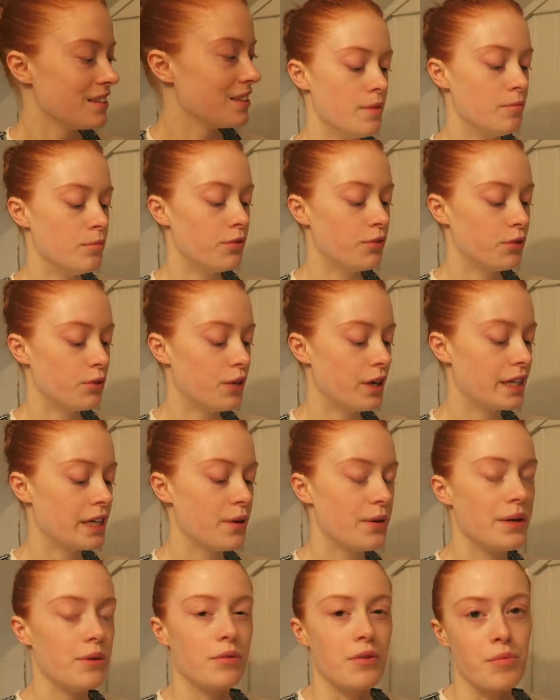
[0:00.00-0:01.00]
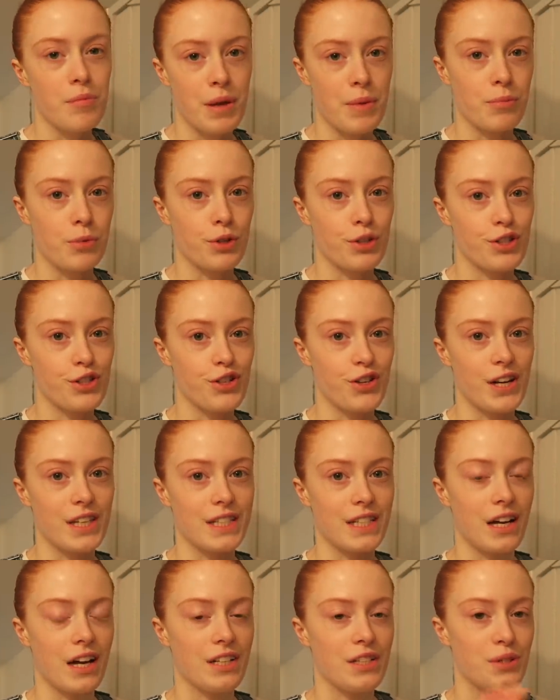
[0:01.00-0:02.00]
Then before I go in with my
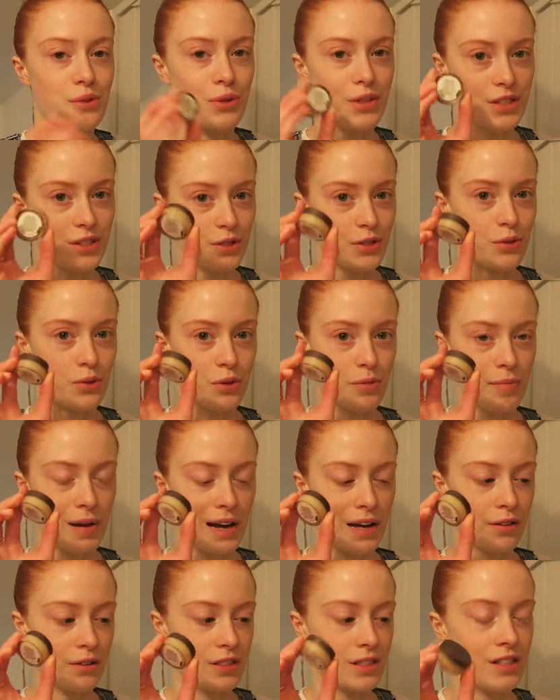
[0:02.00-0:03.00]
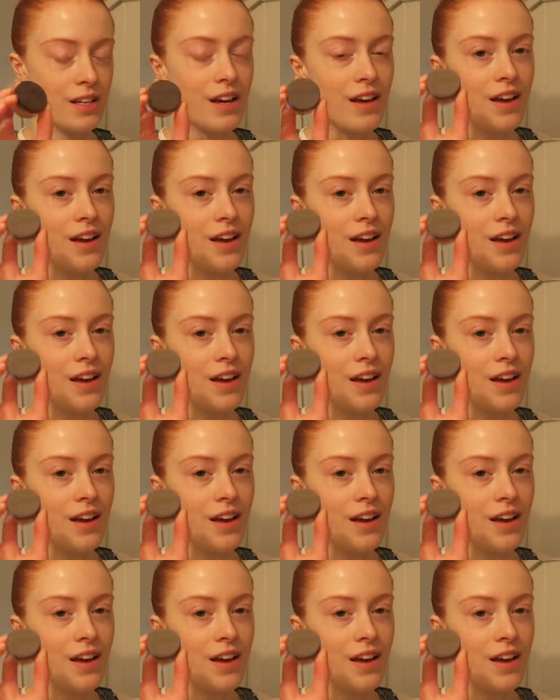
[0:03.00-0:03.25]
moisturizer, I just wanted to talk about